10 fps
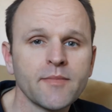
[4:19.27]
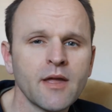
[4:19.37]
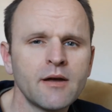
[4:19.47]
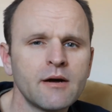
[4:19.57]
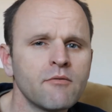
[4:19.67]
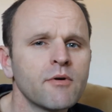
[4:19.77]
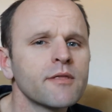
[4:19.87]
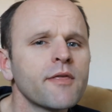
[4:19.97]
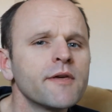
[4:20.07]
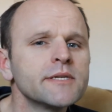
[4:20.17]
One of
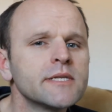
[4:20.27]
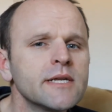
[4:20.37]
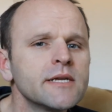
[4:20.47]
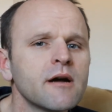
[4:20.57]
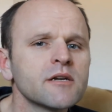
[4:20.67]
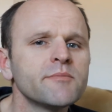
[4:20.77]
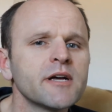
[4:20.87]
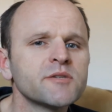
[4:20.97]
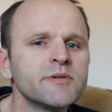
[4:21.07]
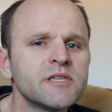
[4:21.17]
the things that he talks
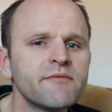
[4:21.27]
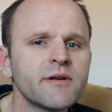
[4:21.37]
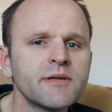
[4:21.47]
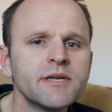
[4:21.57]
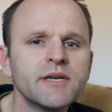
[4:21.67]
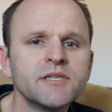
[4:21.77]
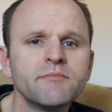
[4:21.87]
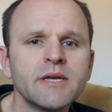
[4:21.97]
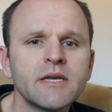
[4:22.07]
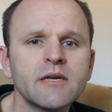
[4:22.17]
about specifically is
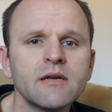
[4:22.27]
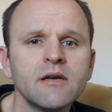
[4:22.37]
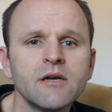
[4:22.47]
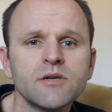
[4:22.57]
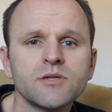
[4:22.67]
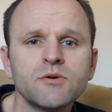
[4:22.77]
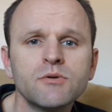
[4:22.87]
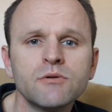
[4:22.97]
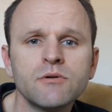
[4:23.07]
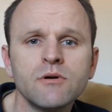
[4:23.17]
making
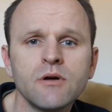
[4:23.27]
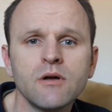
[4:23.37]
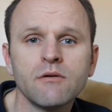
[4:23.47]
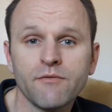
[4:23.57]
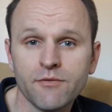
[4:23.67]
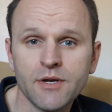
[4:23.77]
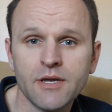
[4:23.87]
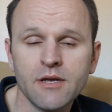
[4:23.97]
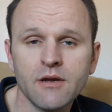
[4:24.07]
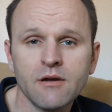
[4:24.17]
school
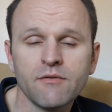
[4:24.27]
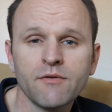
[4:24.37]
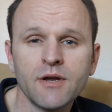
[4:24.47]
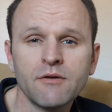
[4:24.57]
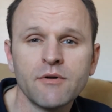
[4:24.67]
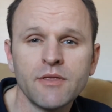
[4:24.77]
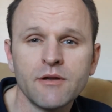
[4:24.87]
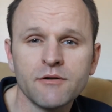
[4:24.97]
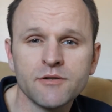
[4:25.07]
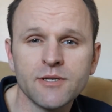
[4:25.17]
free for anyone
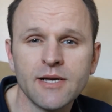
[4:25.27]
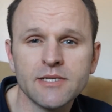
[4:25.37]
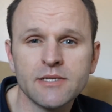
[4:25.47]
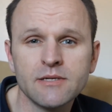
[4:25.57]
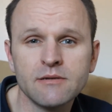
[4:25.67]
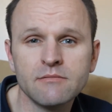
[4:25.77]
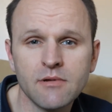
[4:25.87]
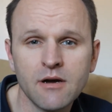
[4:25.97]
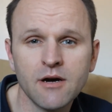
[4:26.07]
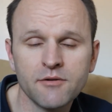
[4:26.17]
that earns less than
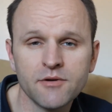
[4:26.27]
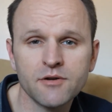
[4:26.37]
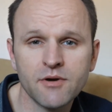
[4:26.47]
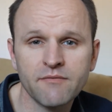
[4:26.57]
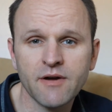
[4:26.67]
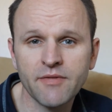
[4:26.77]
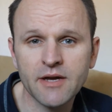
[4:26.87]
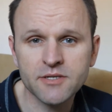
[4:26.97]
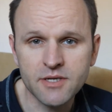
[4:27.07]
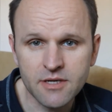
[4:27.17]

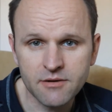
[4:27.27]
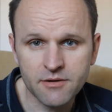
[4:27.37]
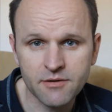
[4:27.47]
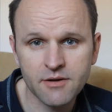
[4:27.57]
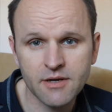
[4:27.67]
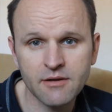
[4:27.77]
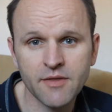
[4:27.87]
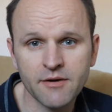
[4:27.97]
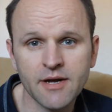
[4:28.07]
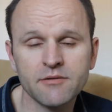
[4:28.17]
$125,000 a year in
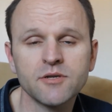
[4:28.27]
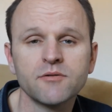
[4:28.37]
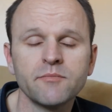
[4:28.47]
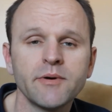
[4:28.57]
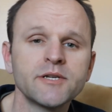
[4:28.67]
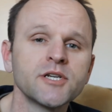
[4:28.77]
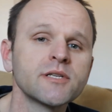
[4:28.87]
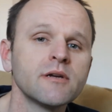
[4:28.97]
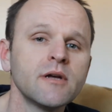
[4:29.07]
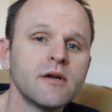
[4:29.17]
their household
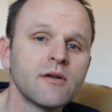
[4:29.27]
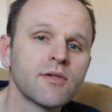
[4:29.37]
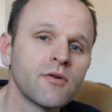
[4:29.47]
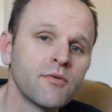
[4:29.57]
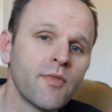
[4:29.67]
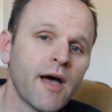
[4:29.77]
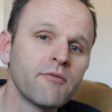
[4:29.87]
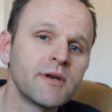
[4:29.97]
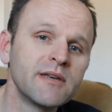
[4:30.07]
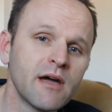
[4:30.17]
budget. So that
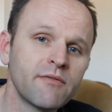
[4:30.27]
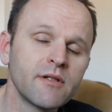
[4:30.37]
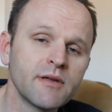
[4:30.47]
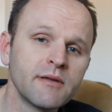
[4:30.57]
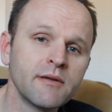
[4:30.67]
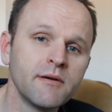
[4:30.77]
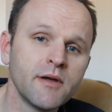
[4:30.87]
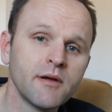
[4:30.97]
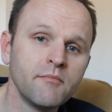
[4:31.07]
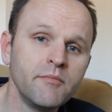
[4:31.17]
would definitely
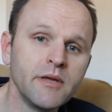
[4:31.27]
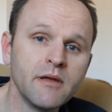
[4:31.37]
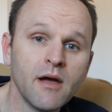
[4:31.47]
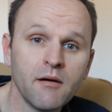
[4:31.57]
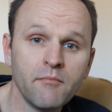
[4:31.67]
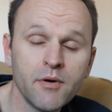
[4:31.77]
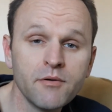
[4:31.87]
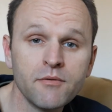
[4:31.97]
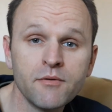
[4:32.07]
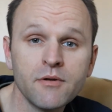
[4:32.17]
be a
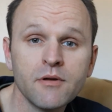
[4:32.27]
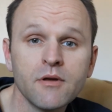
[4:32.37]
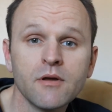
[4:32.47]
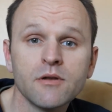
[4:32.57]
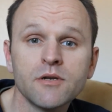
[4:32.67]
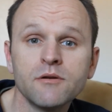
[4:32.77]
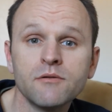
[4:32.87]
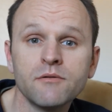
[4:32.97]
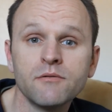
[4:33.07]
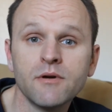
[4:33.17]
boon
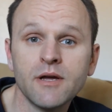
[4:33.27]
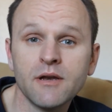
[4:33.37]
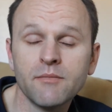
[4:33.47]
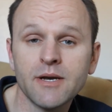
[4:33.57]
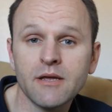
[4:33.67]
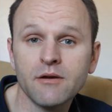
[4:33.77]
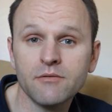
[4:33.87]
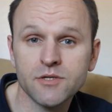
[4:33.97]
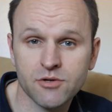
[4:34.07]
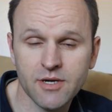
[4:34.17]
to anybody
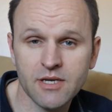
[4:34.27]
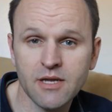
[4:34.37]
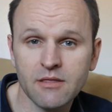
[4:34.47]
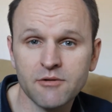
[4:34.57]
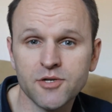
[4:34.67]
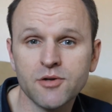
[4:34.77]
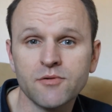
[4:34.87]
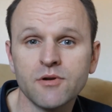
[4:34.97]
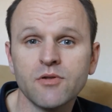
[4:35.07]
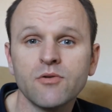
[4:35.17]
who's trying to get their
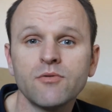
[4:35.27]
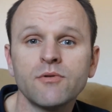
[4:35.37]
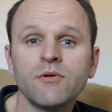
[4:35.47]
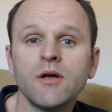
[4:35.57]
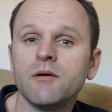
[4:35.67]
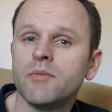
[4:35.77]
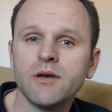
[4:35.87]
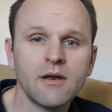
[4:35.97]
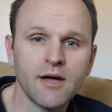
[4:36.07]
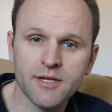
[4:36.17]
children to school,
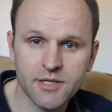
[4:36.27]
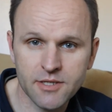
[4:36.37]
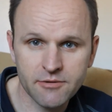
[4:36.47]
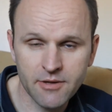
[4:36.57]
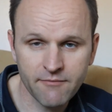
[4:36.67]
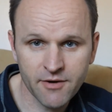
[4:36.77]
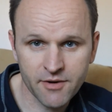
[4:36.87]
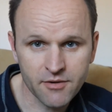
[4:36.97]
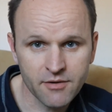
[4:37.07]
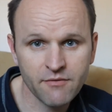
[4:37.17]
but not necessarily very
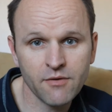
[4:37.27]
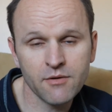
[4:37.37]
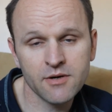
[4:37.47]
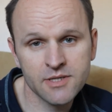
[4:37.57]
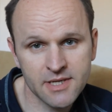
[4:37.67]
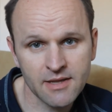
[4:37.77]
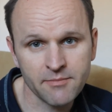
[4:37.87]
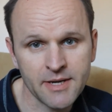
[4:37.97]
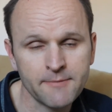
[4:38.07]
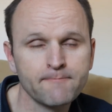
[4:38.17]
good for Sallie
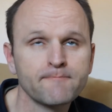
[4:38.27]
Mae.